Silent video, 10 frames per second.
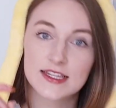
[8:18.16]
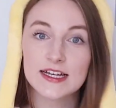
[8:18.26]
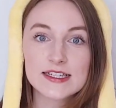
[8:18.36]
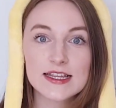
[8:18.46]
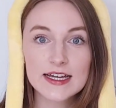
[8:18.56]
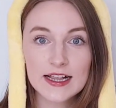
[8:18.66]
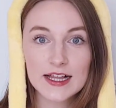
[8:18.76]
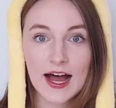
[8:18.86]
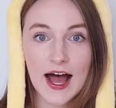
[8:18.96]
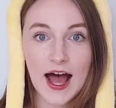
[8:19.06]
this little
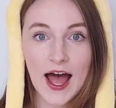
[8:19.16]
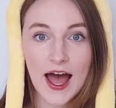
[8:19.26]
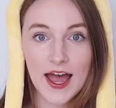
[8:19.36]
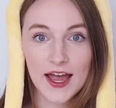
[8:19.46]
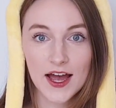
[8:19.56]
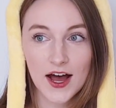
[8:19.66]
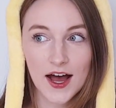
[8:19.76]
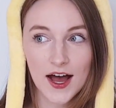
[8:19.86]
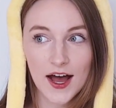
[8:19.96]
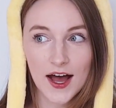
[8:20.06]
guy.
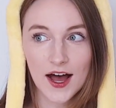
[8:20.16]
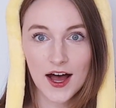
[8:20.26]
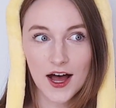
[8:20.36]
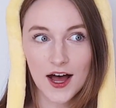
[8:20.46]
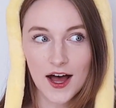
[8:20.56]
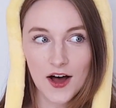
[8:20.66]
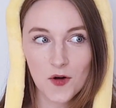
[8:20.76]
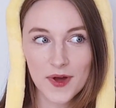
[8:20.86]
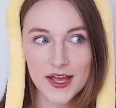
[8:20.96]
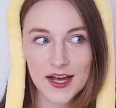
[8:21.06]
Oh
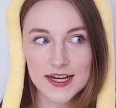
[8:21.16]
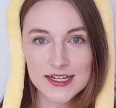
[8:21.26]
my god,